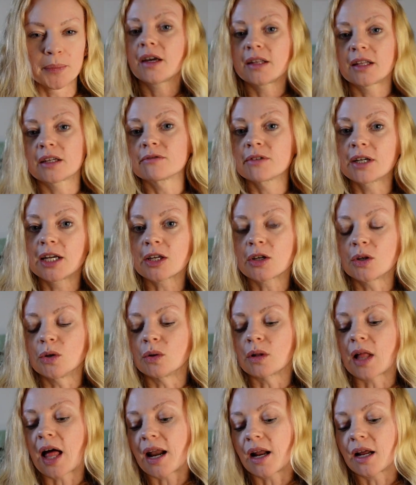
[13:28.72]
And they're really
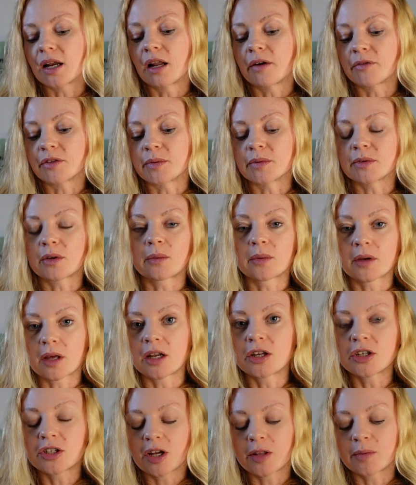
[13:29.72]
cool and I love them. So I'm
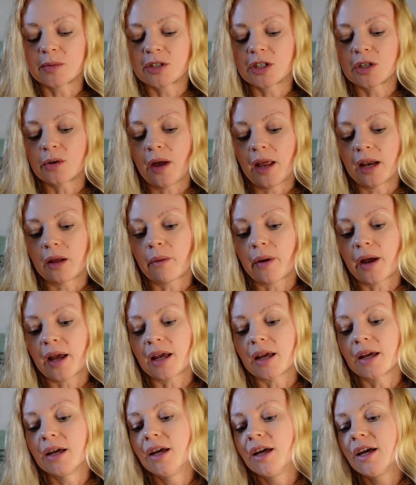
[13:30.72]
gonna show them to you
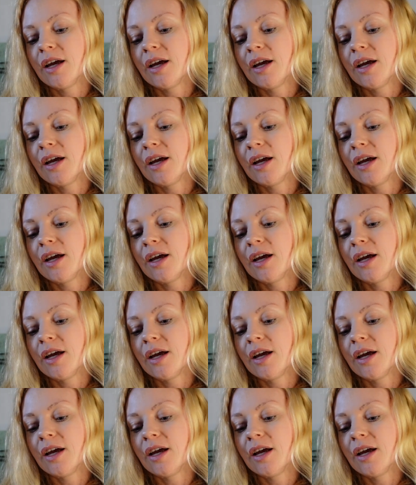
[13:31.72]
anyway.